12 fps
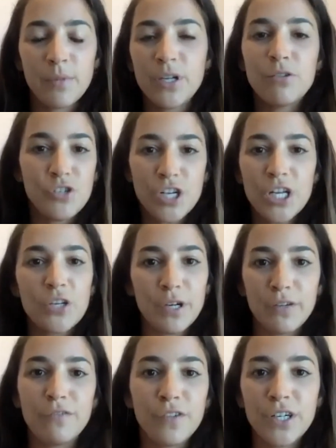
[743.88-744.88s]

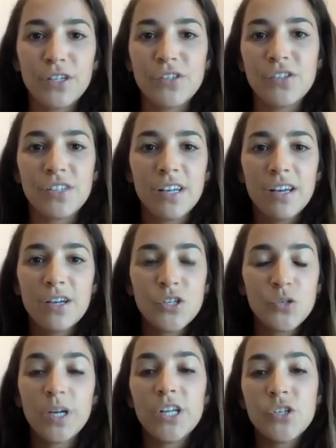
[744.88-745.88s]
January 1st,
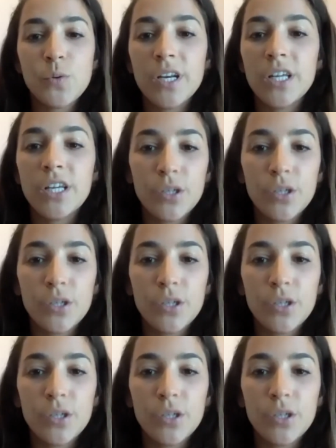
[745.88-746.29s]
2020,